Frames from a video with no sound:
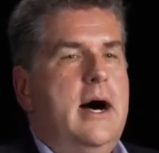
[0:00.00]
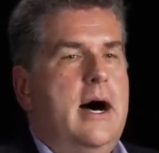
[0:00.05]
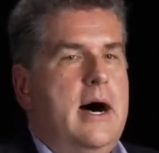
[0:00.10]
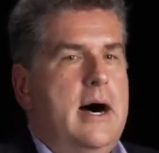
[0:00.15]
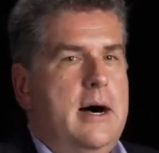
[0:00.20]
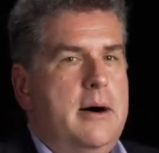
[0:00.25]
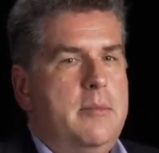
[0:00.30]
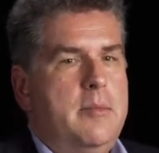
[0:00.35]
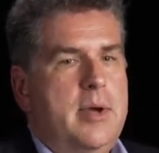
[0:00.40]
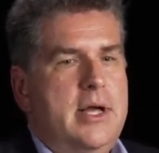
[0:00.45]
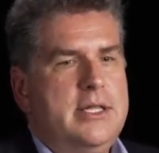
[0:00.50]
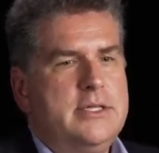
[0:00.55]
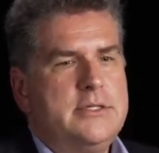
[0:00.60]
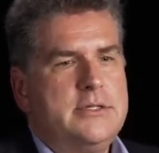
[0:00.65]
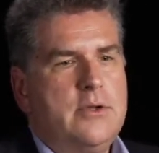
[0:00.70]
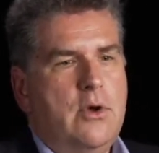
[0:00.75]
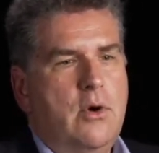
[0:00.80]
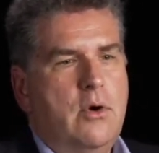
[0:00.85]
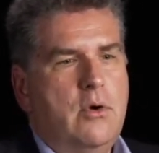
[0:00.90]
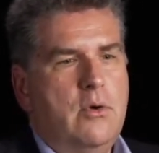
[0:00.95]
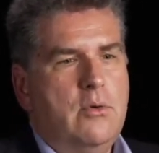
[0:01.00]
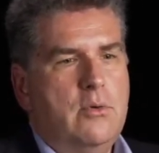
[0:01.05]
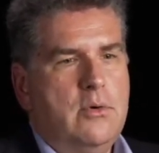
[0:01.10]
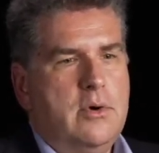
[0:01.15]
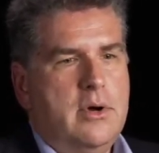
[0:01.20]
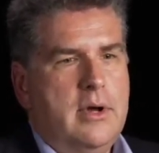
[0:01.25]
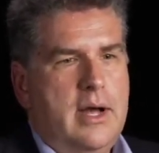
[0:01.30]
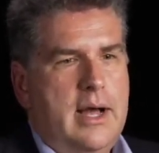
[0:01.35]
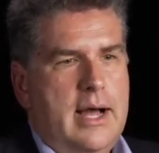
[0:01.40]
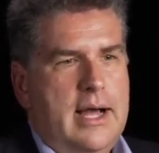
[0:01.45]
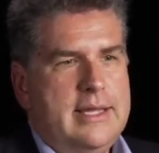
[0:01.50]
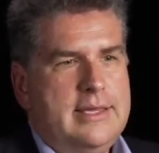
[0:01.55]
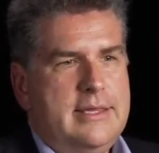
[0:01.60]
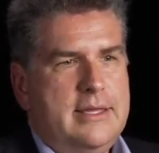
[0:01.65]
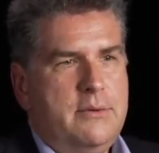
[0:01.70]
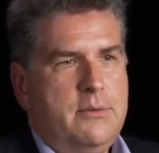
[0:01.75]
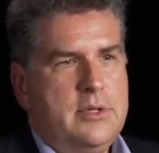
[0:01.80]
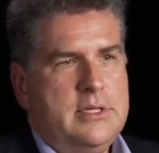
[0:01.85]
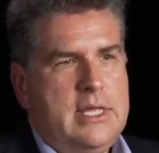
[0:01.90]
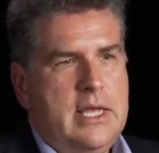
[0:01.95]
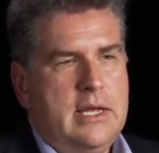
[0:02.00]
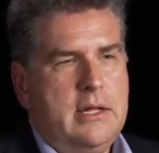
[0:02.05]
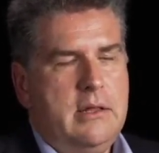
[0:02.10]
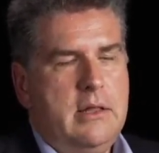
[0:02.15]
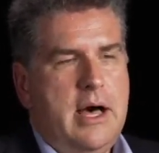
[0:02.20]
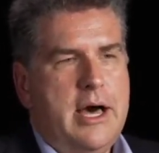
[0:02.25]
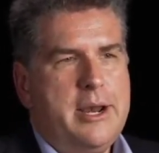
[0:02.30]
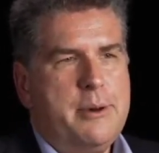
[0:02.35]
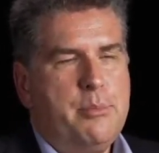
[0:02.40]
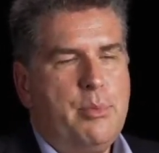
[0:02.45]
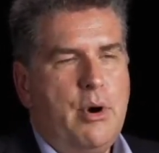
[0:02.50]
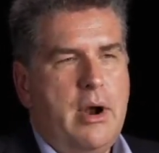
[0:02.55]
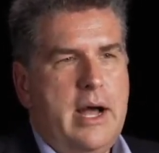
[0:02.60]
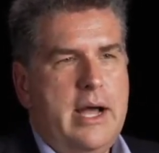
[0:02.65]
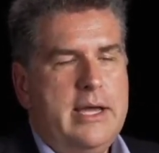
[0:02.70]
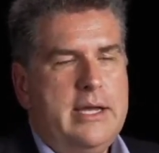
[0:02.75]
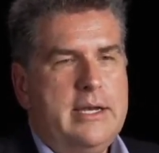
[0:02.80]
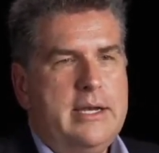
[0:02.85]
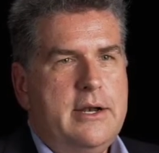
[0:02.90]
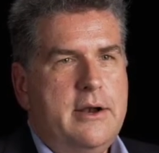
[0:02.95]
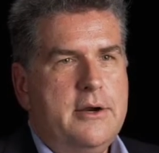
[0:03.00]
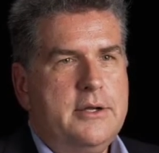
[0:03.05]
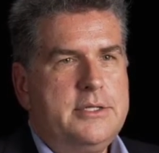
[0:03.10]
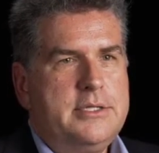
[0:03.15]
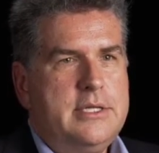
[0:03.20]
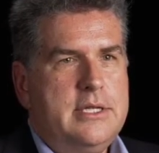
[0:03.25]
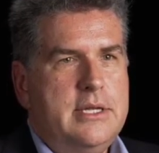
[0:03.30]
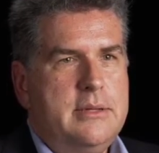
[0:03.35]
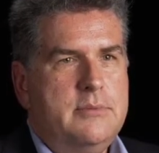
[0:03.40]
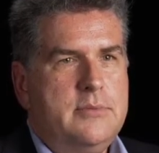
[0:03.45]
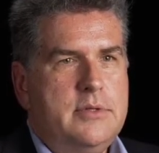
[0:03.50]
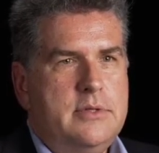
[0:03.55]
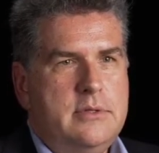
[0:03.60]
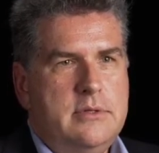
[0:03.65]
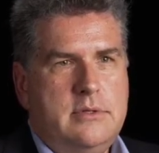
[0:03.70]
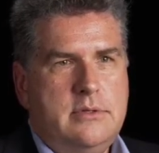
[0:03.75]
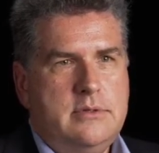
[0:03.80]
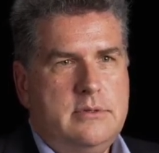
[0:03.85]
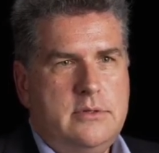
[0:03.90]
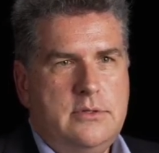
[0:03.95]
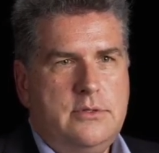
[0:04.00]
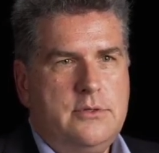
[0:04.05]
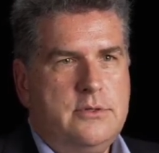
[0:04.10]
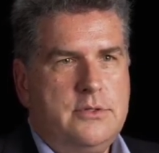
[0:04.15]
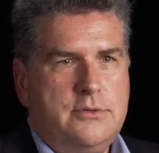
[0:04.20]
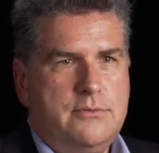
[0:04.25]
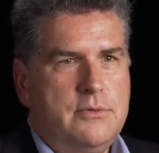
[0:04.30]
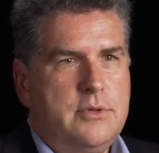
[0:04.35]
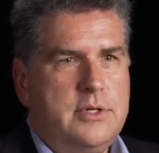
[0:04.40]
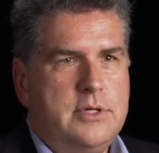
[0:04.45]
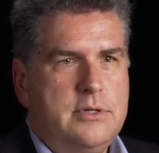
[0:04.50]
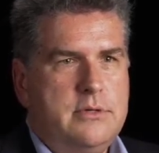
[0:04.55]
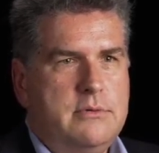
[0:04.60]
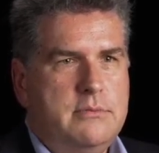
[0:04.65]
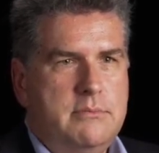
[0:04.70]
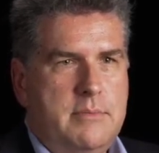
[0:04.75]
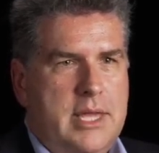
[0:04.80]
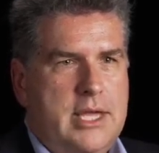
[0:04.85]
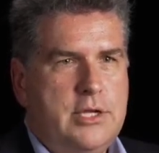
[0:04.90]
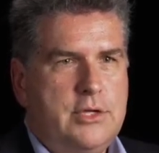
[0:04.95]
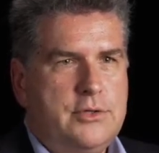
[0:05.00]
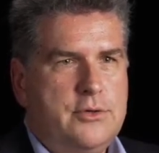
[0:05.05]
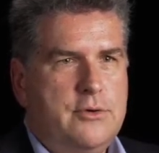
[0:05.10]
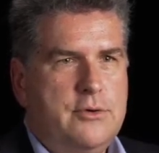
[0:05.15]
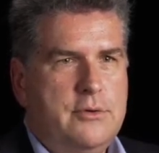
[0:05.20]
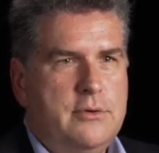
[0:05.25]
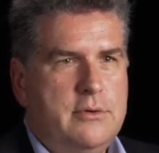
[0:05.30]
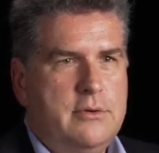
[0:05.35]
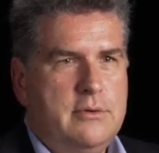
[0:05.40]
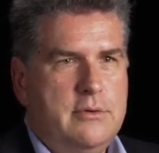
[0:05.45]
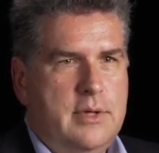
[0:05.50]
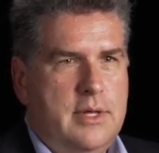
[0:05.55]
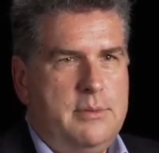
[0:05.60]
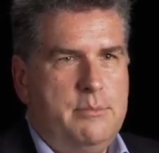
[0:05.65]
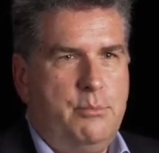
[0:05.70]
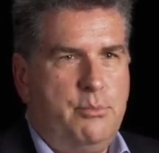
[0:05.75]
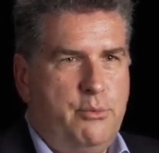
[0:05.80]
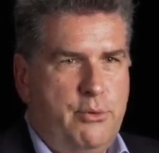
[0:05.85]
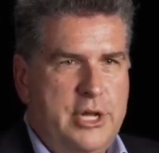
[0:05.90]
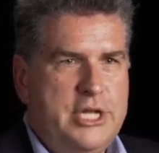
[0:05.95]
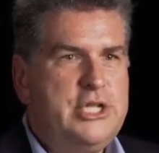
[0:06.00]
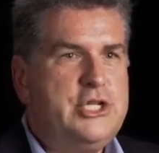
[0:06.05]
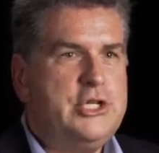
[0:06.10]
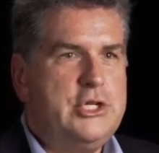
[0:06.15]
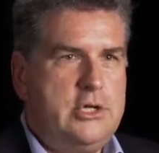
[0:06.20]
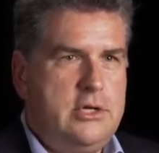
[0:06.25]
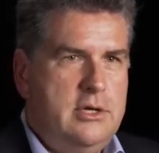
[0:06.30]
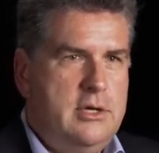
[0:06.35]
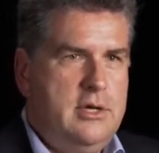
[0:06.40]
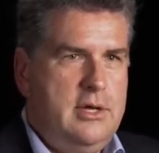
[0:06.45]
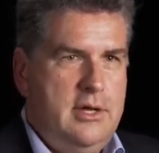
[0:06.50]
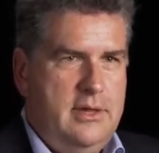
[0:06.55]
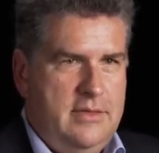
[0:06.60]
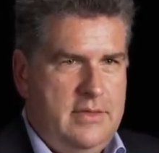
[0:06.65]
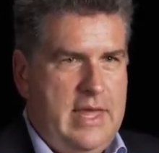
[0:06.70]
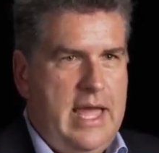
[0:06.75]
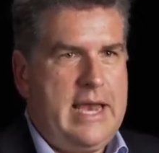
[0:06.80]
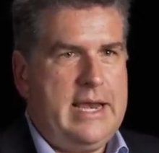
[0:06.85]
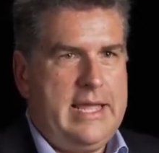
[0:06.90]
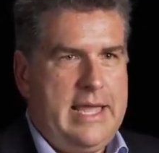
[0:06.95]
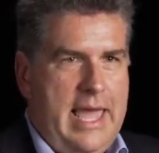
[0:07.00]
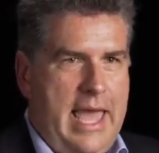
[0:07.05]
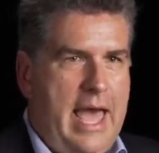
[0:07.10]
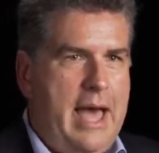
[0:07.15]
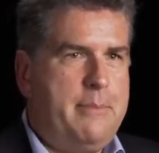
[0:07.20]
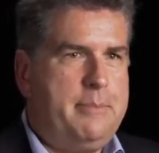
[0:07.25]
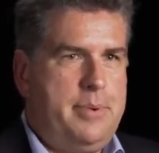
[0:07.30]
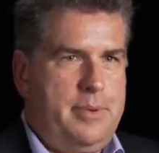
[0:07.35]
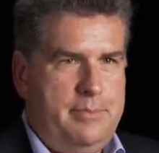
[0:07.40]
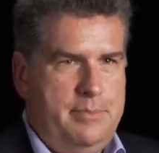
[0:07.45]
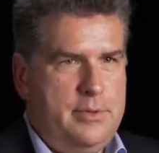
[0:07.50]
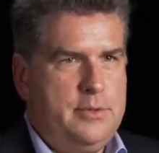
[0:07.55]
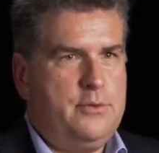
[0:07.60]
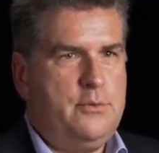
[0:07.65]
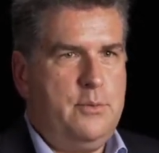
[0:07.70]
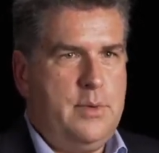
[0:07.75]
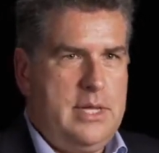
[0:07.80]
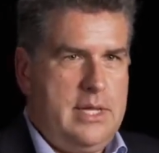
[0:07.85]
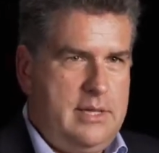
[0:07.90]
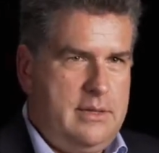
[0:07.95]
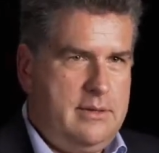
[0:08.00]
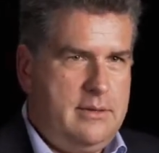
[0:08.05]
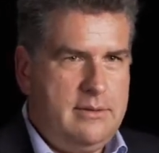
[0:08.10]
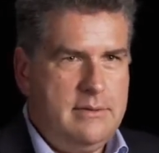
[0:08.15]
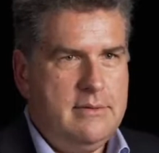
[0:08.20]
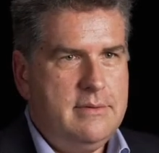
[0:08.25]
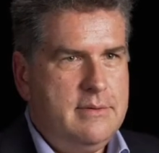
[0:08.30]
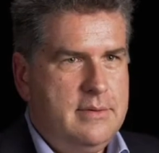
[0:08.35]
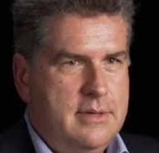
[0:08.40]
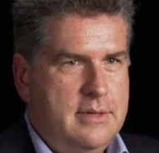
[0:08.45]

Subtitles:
And so I think we take a lot of pride in our team to just really make sure and bridge that gap between